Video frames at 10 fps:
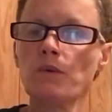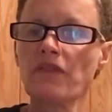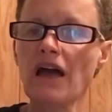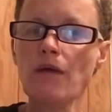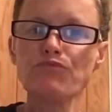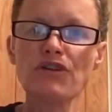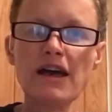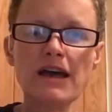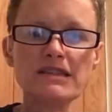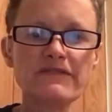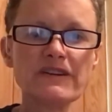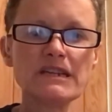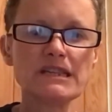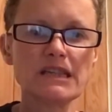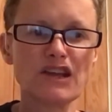with our prayers of
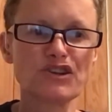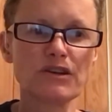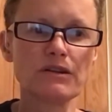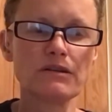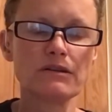intercession,